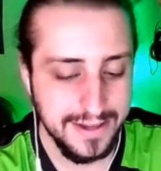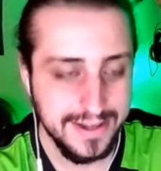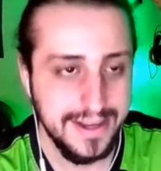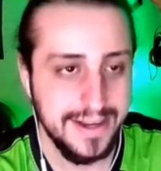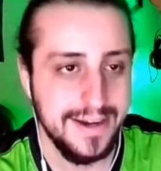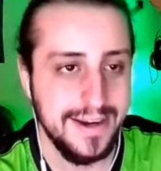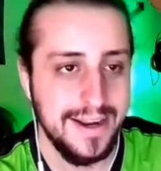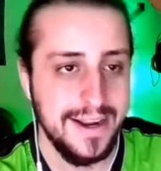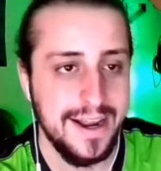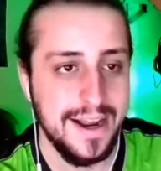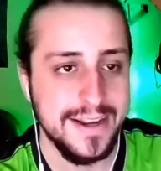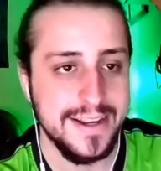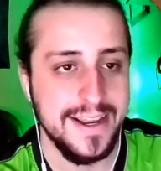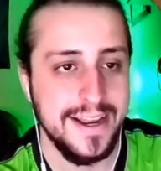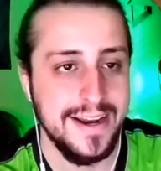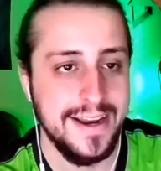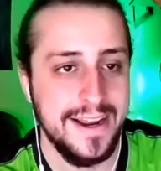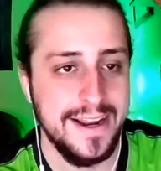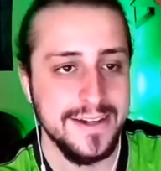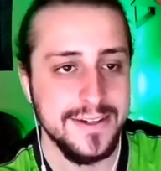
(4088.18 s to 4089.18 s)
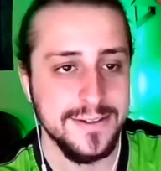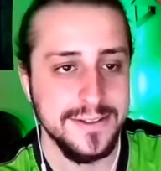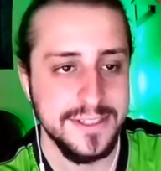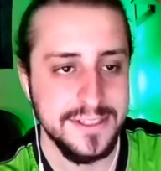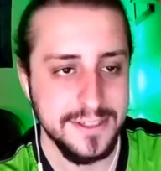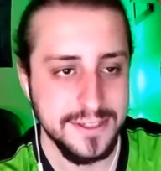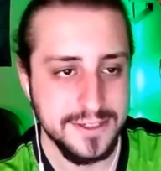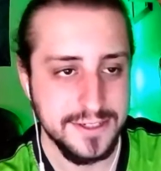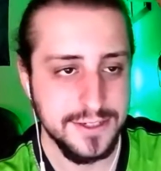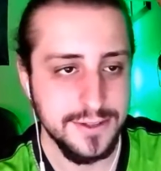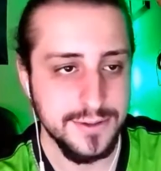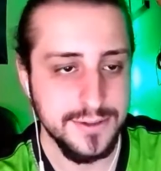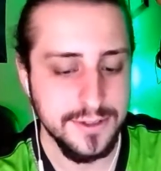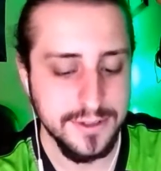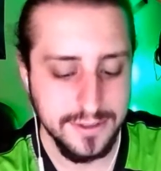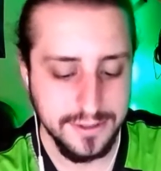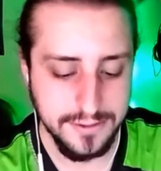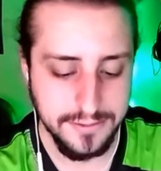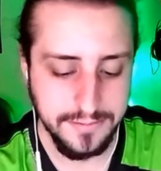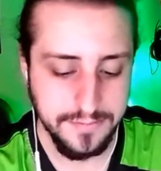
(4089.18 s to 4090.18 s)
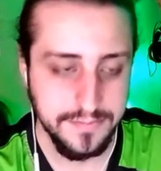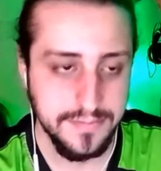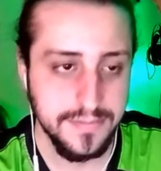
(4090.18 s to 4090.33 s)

can't handle these excuses.